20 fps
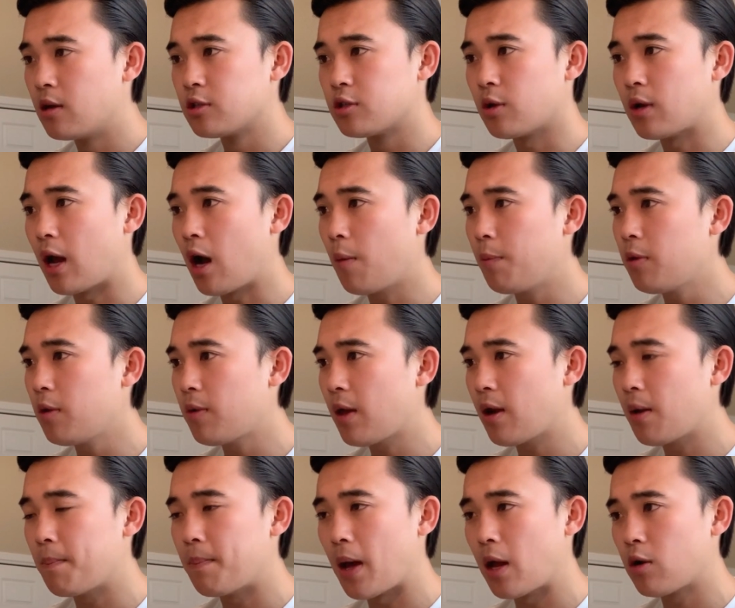So, to help you
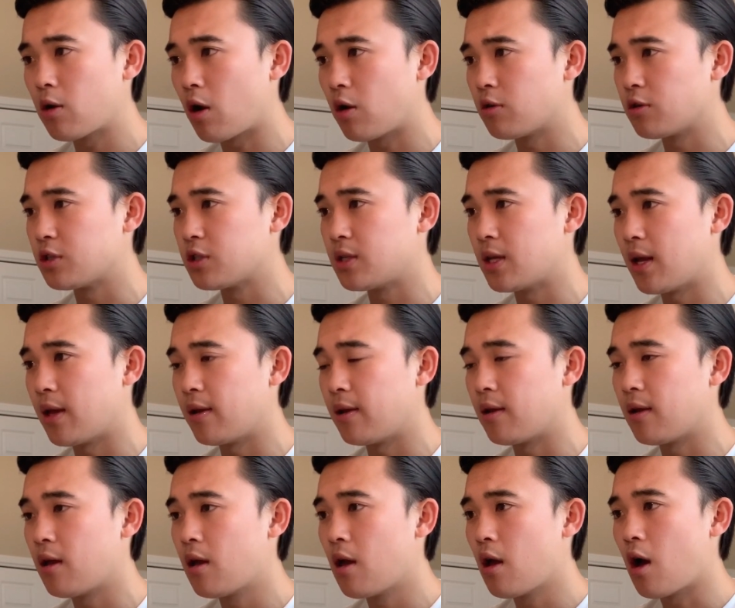get a better
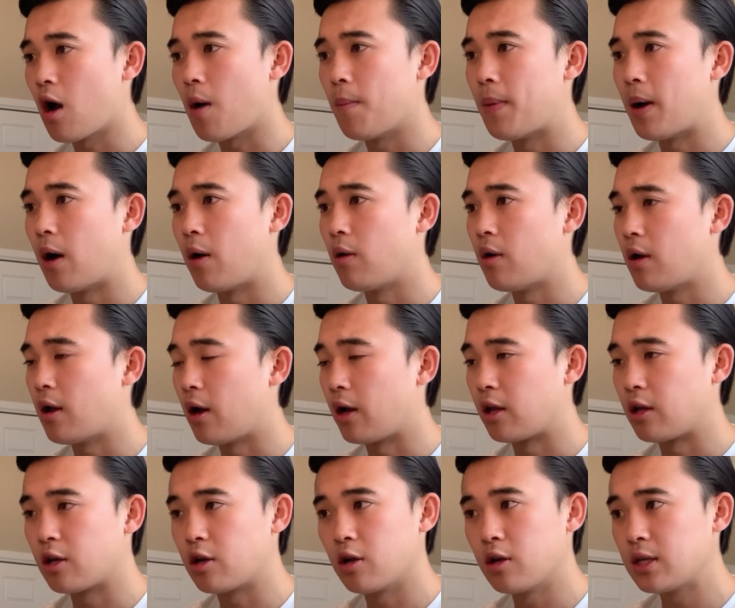understanding about
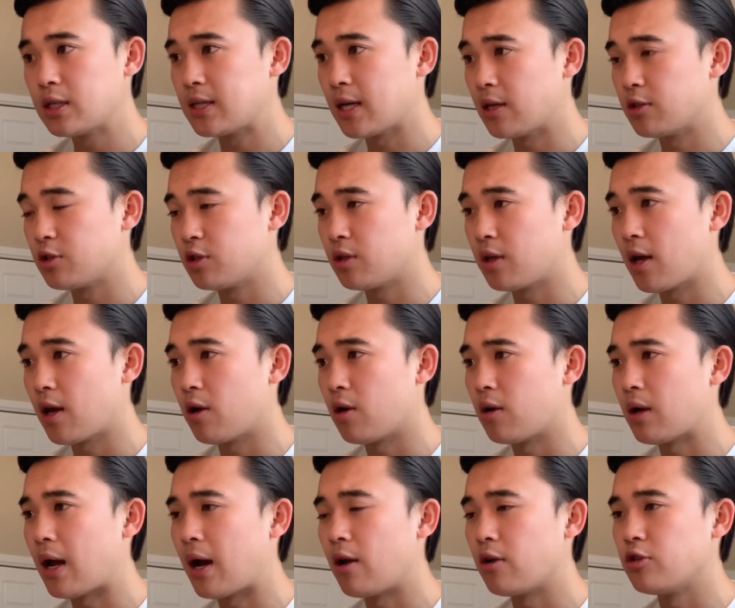a good attention
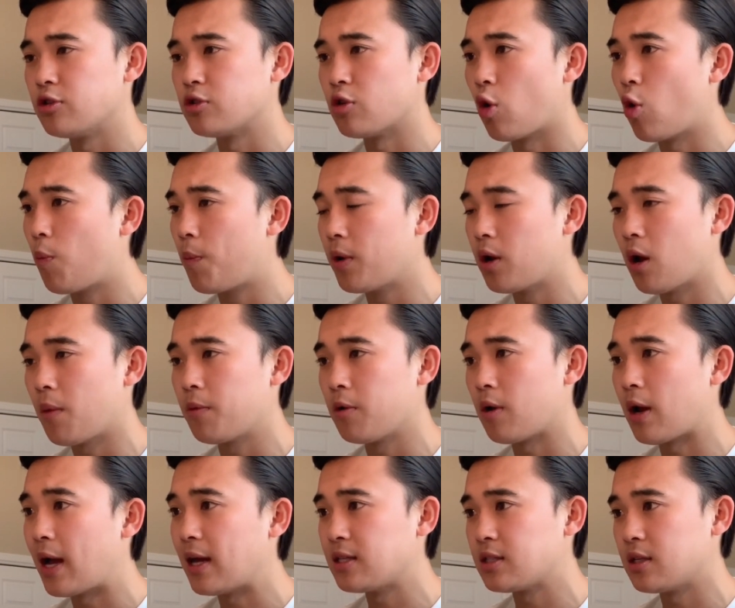getter and how to just open up
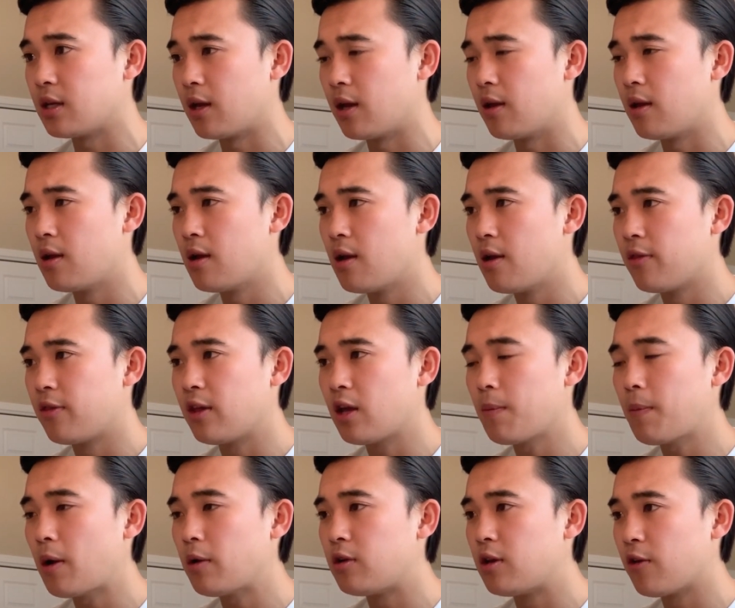your essay,
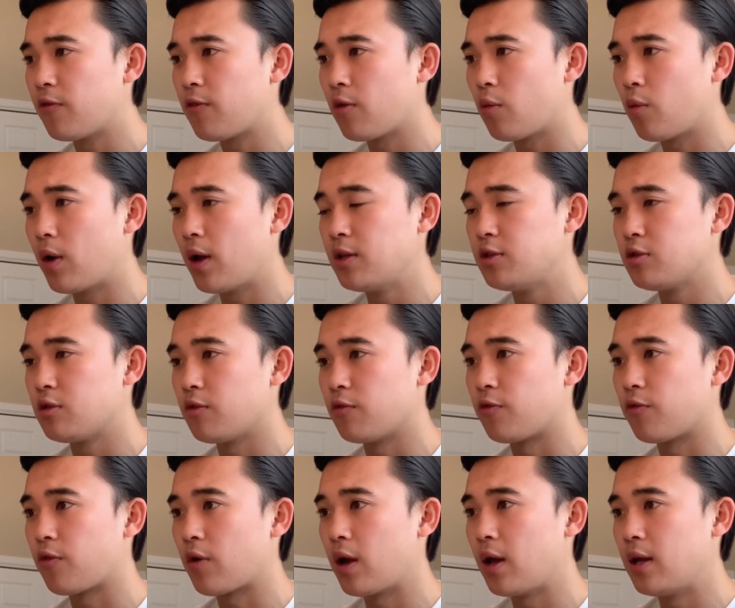think about different ways you
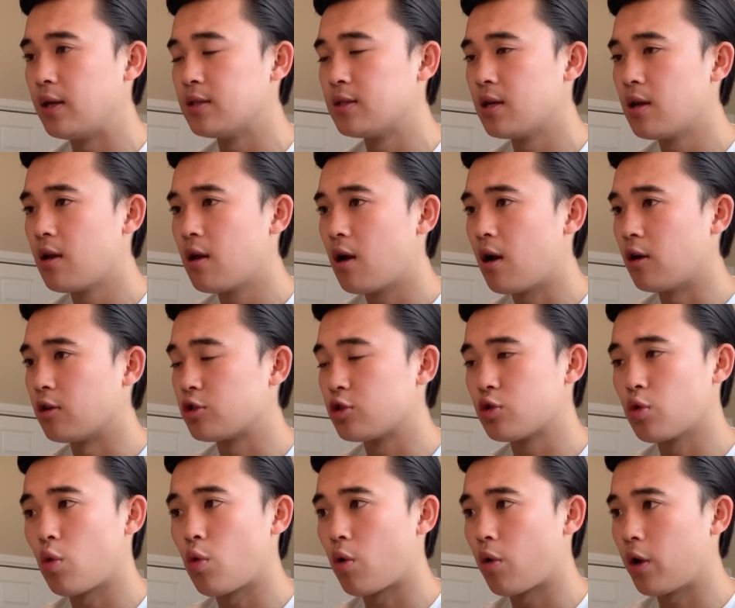can phrase a
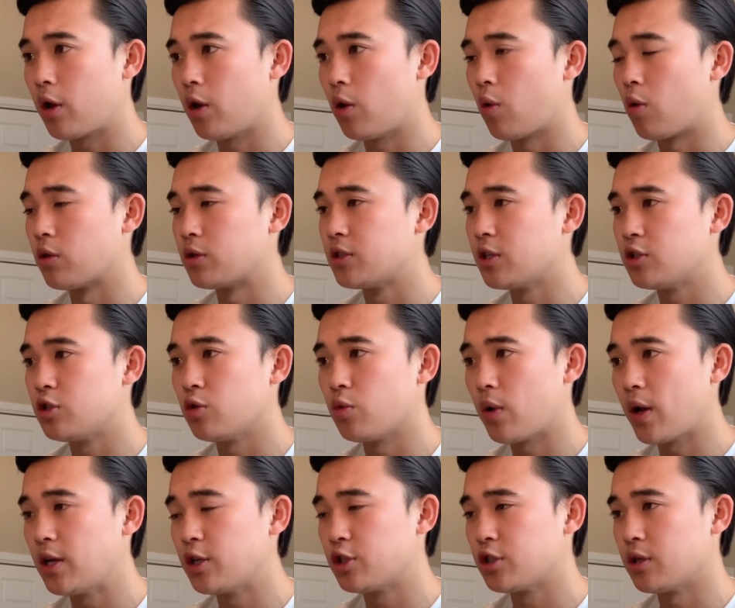story or a
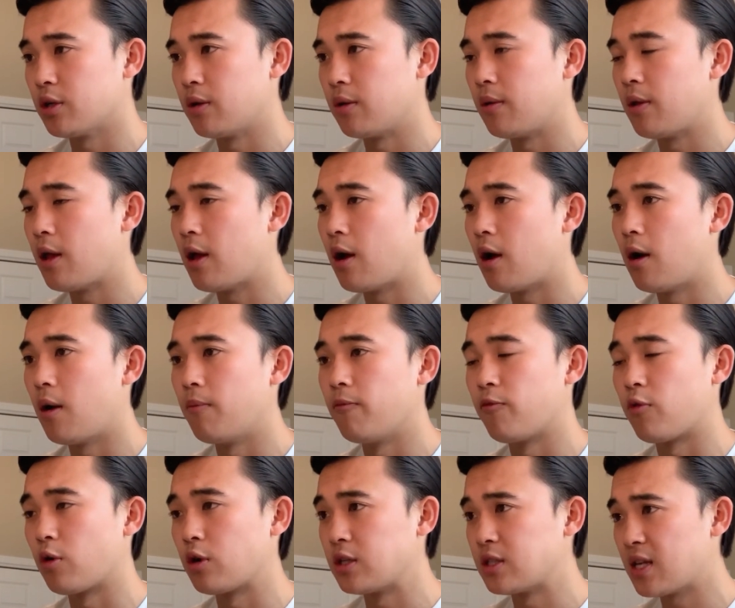situation.
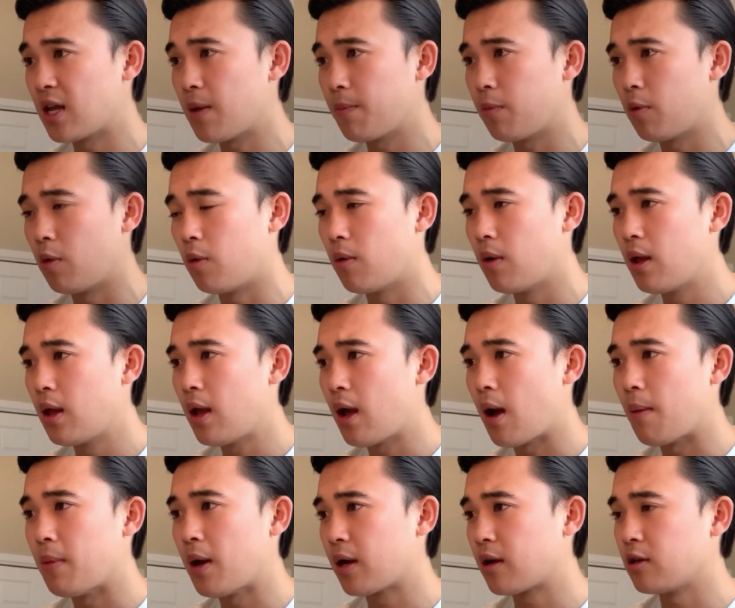Um, for example,
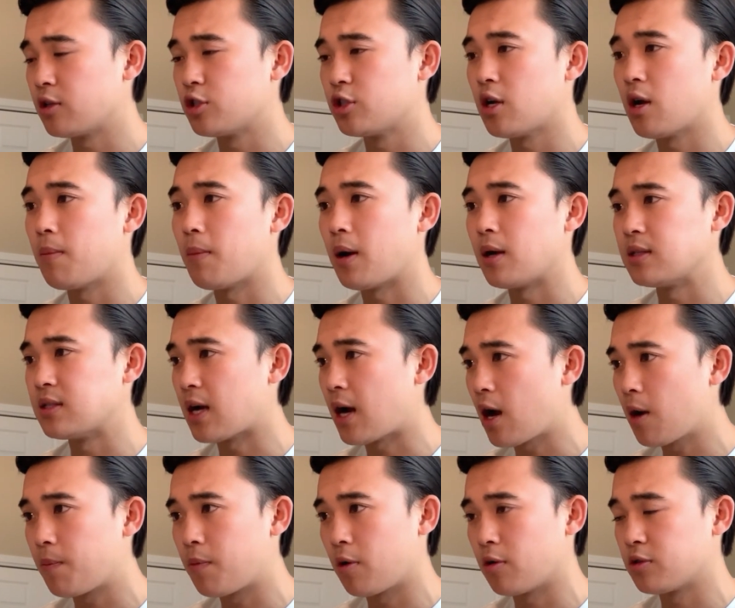I'm not going to share my
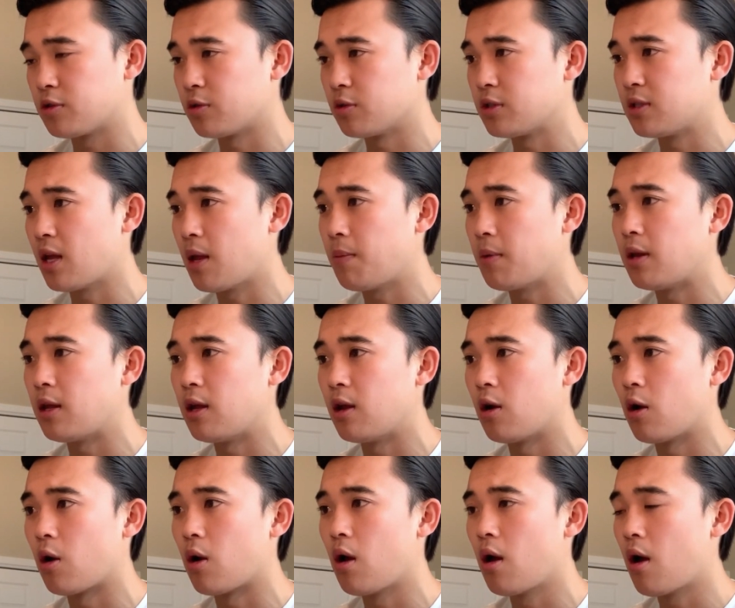entire personal statement
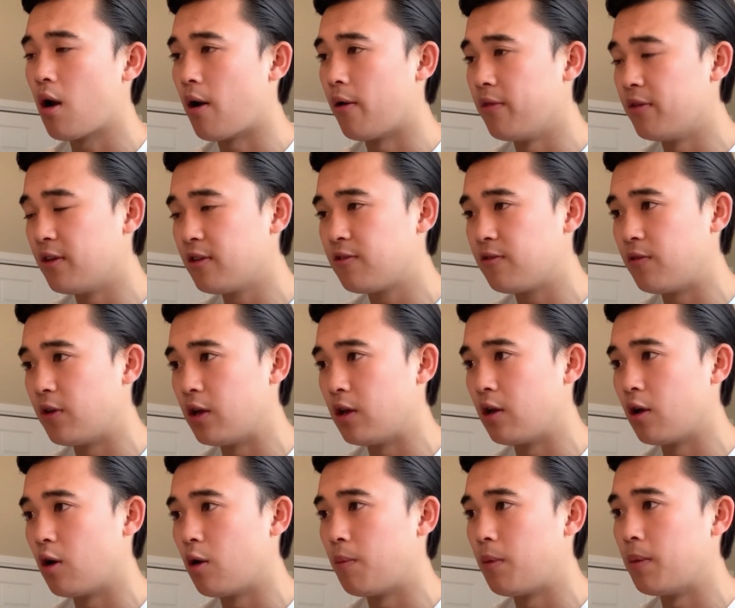here on this
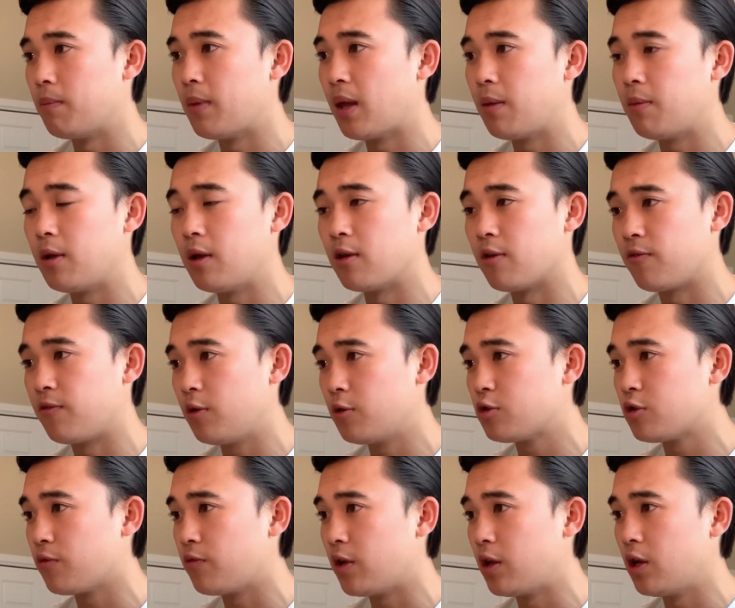video, but maybe in a
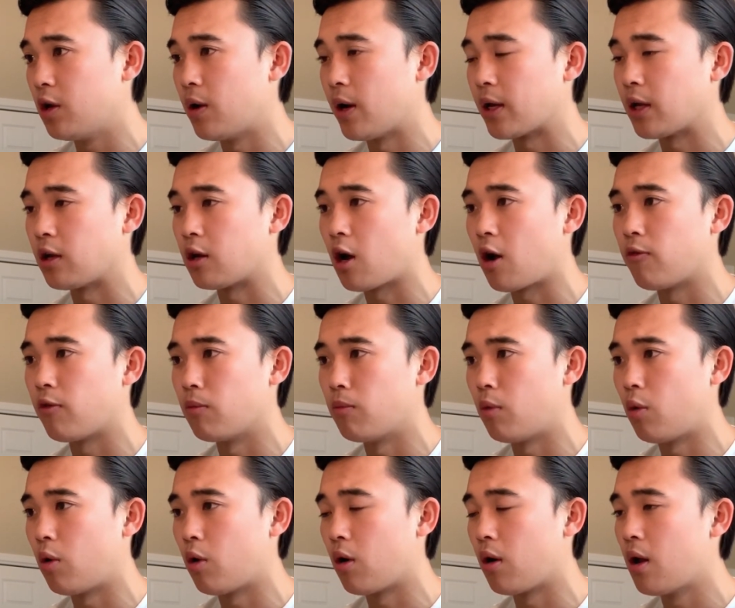future video I can
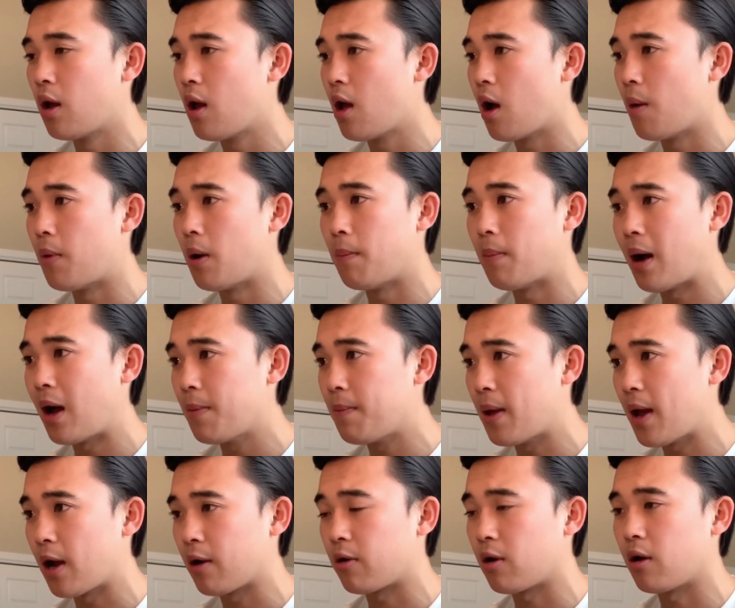cover more about
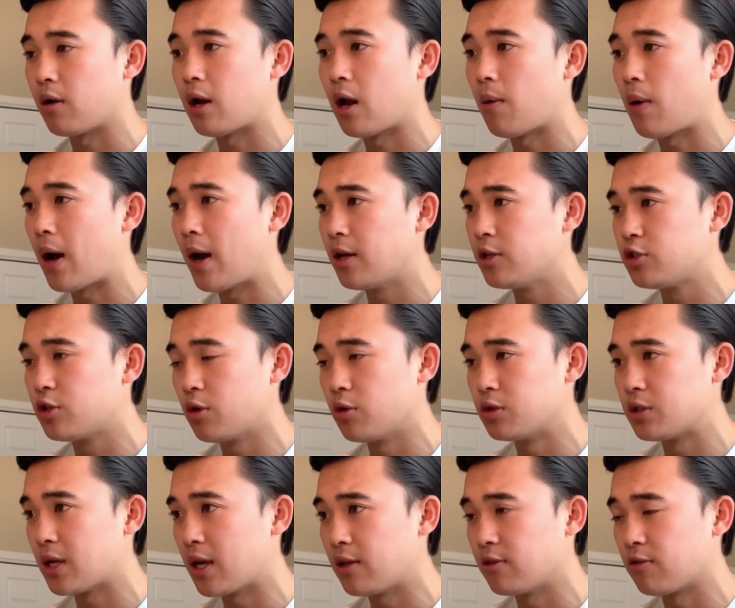my background, how I
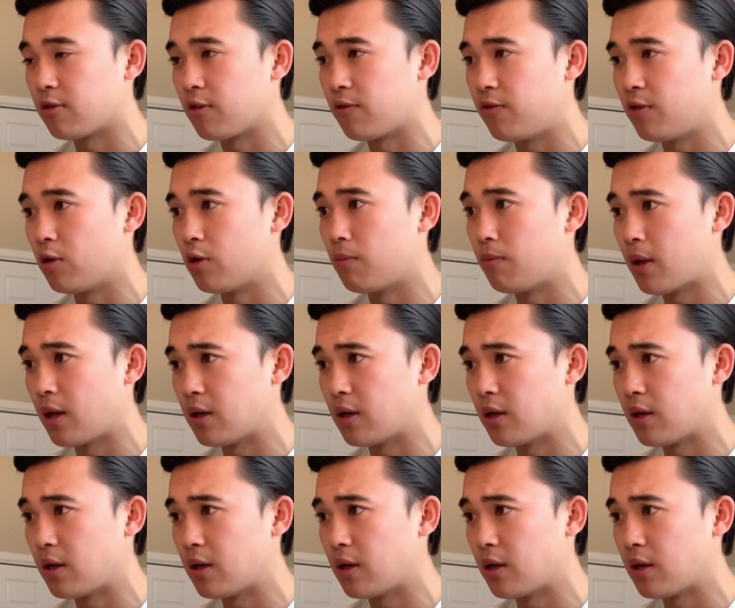chose to enter the field of